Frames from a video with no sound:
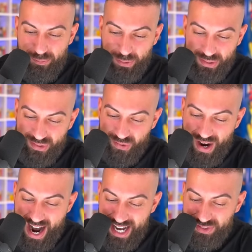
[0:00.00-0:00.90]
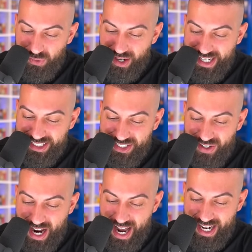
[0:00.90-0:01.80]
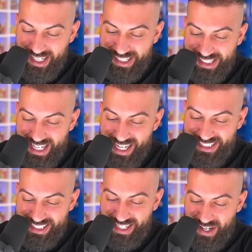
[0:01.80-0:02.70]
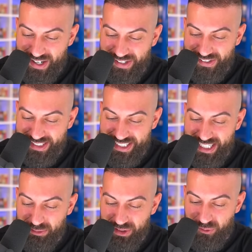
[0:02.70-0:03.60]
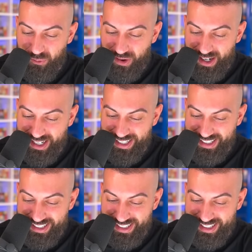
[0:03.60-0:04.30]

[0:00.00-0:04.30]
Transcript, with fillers: Blue Eyes White Dragon. Let's go. D B one?